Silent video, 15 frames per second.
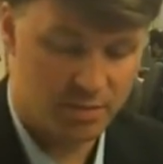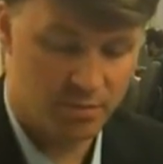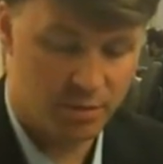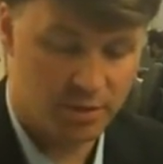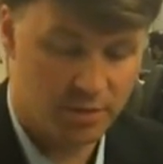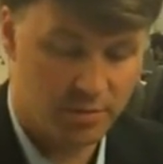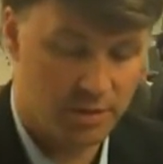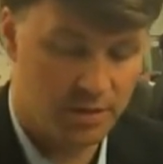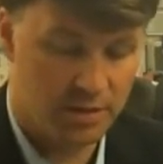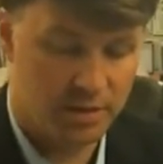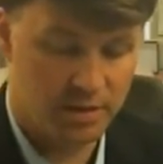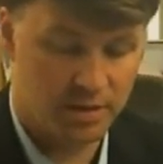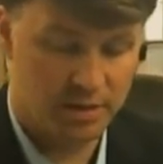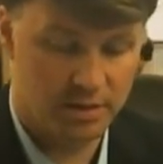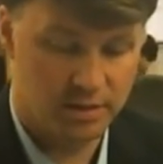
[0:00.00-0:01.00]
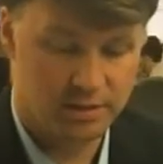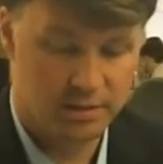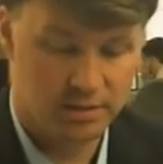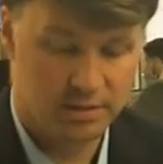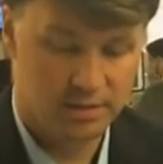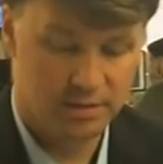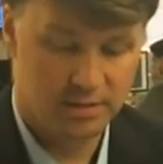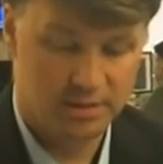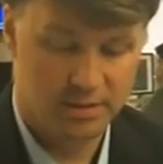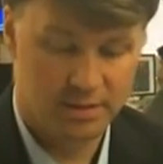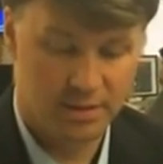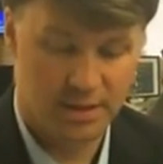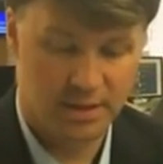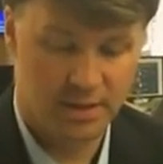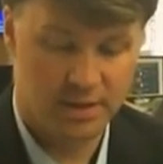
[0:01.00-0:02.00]
put them into the
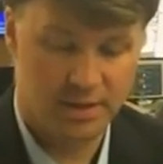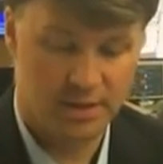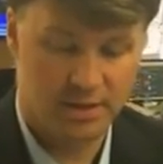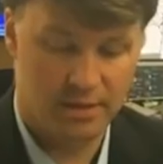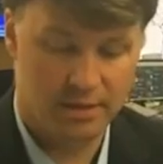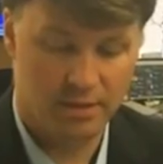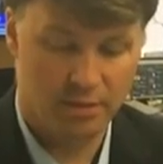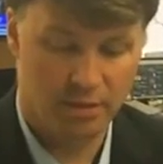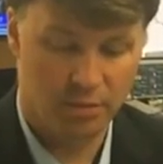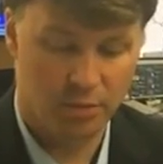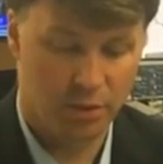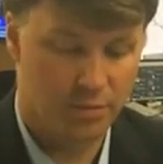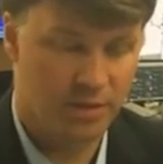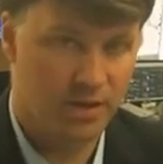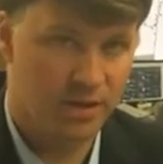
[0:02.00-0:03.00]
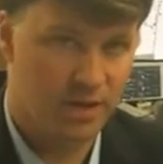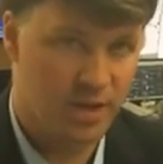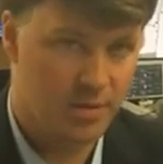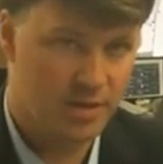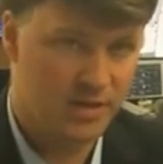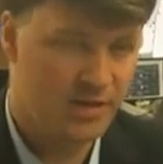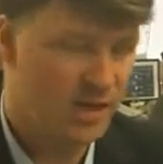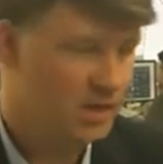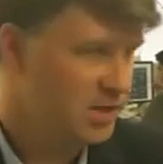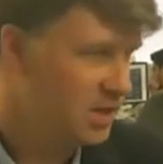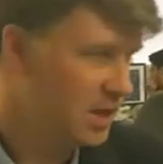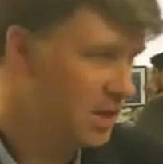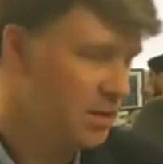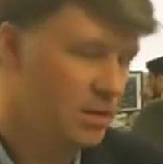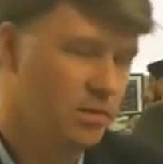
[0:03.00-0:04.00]
put them into the comment section
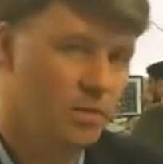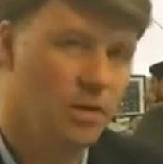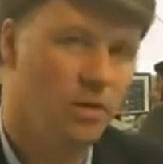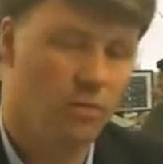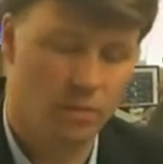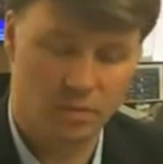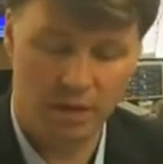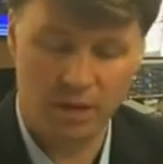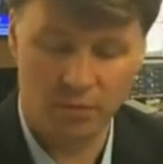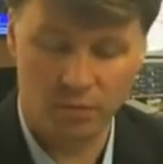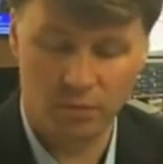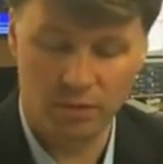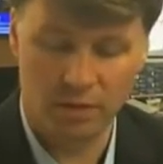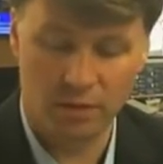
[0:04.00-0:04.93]
here, and